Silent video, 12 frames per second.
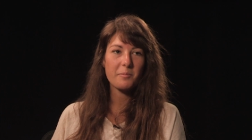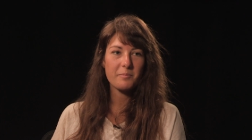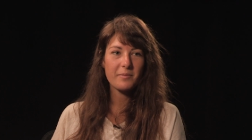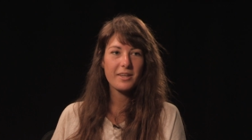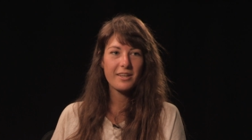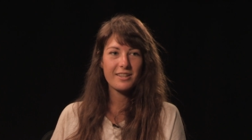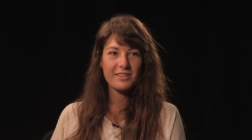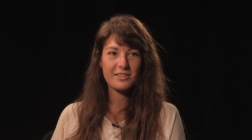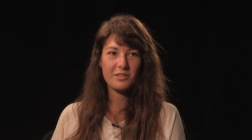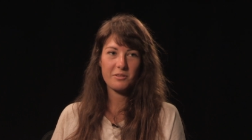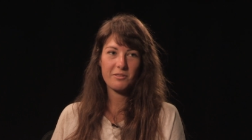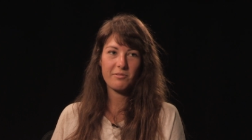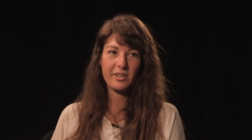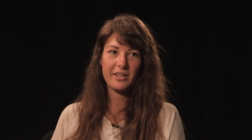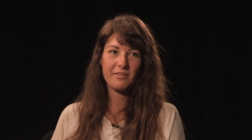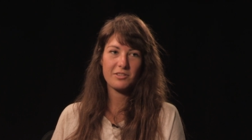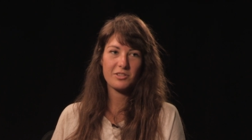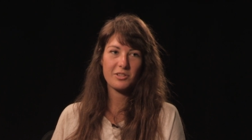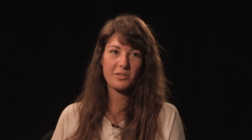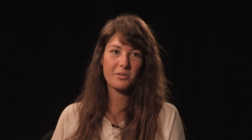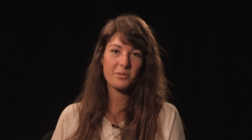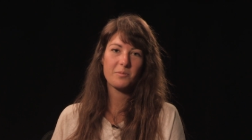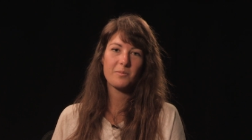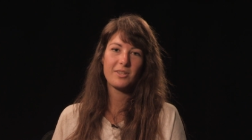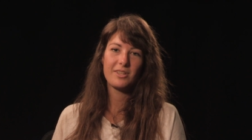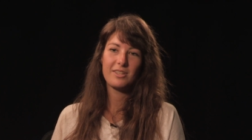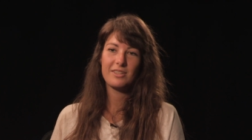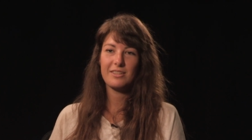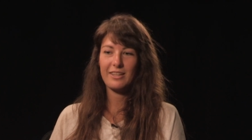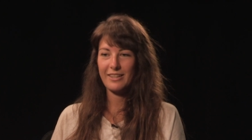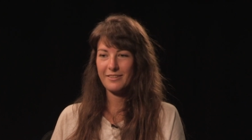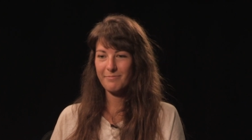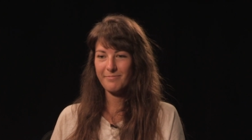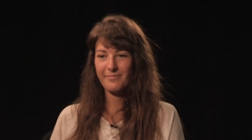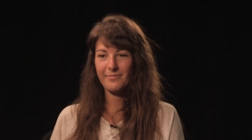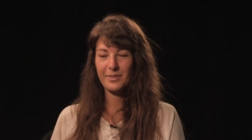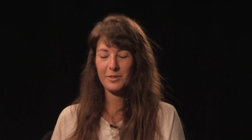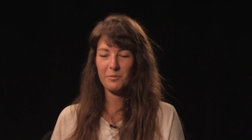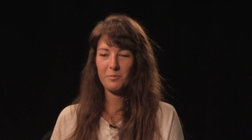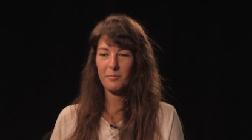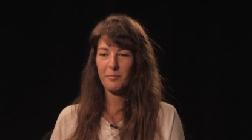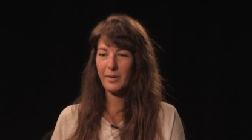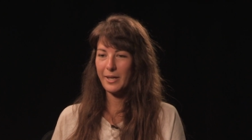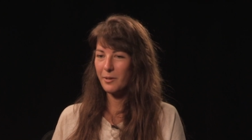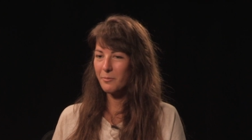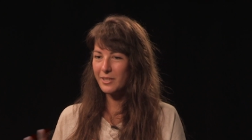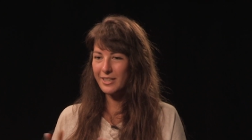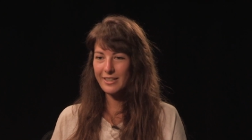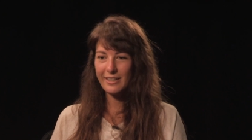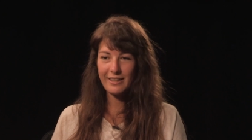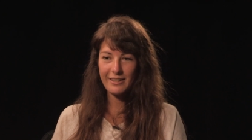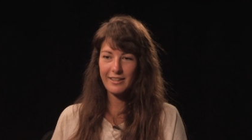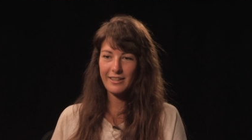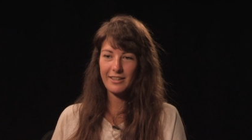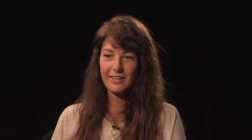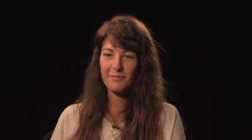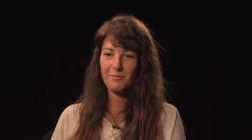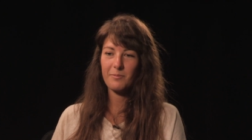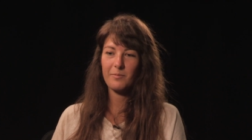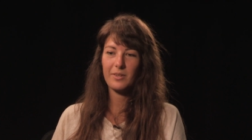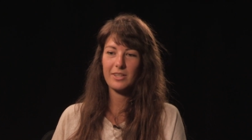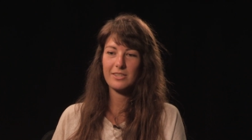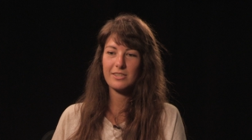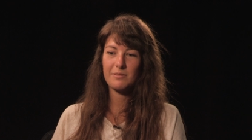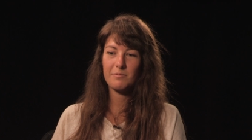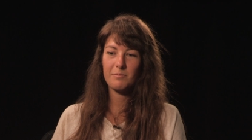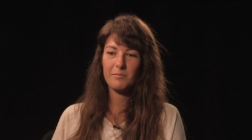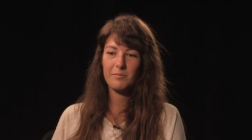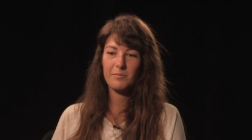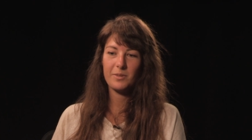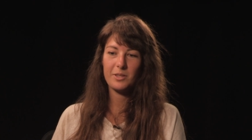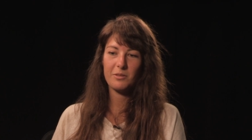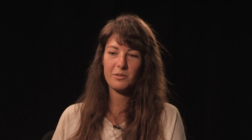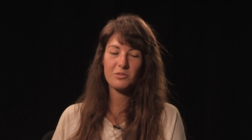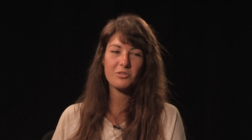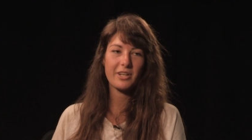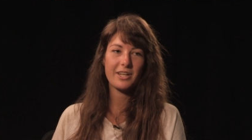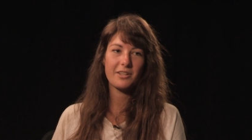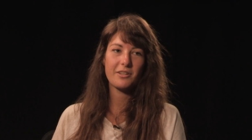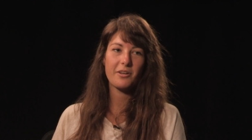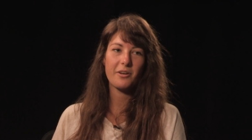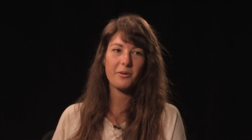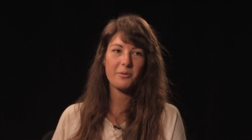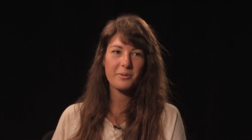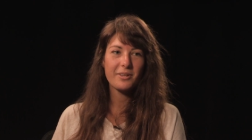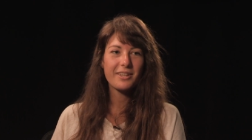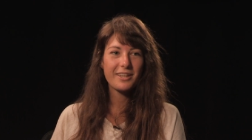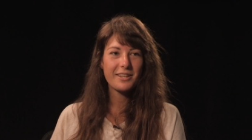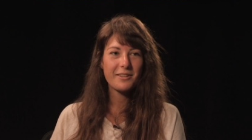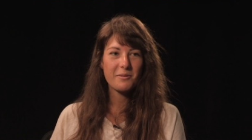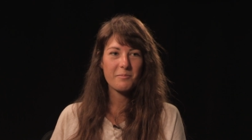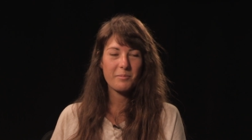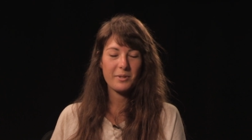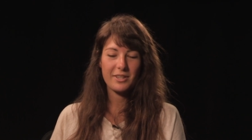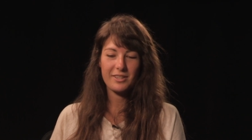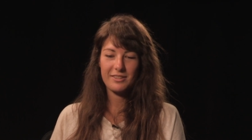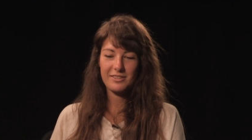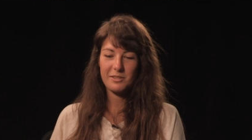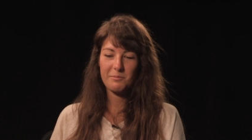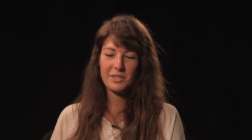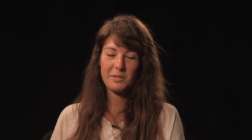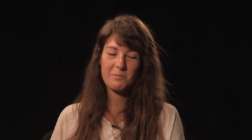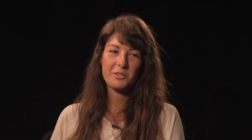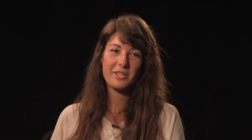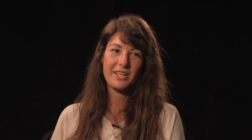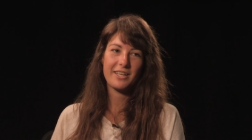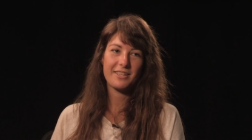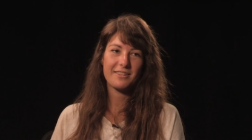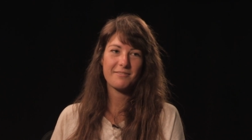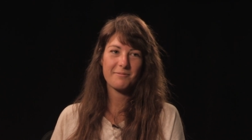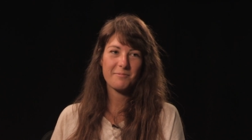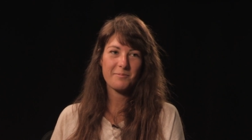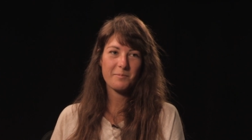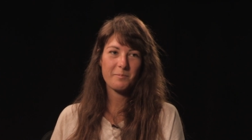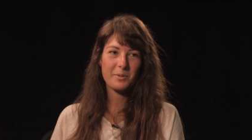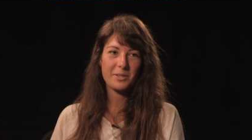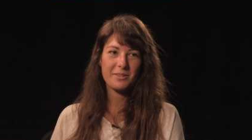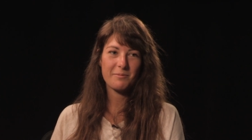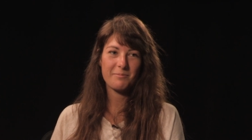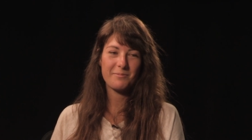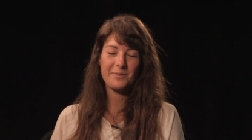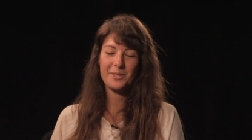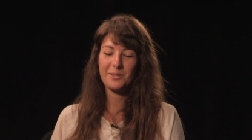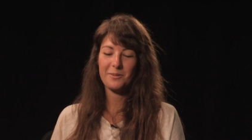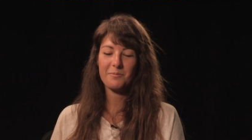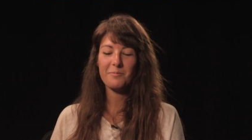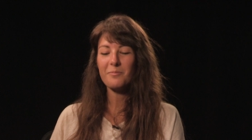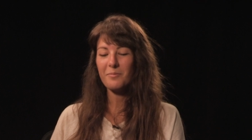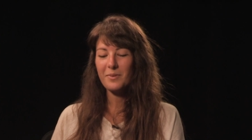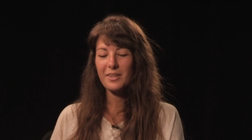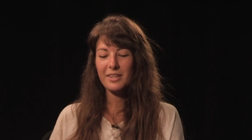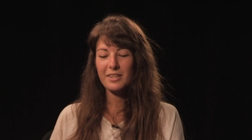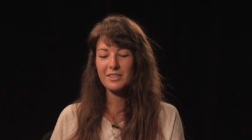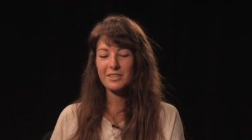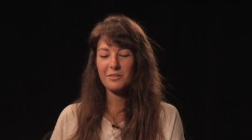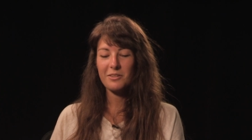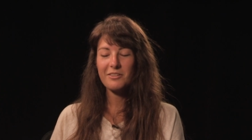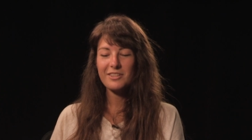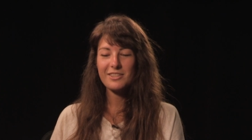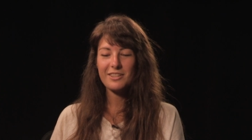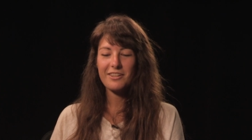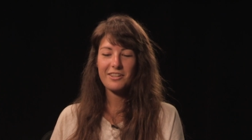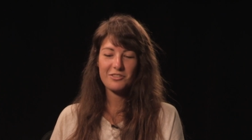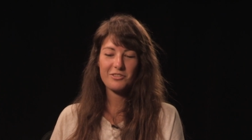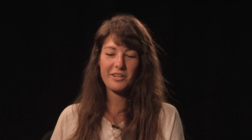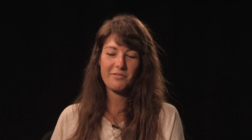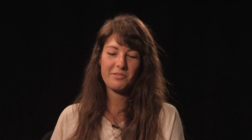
up. So if I have a show like, you know, Miami, LA, it's, you know, you try to go, but sometimes you can't. But, you know, so there is a lot of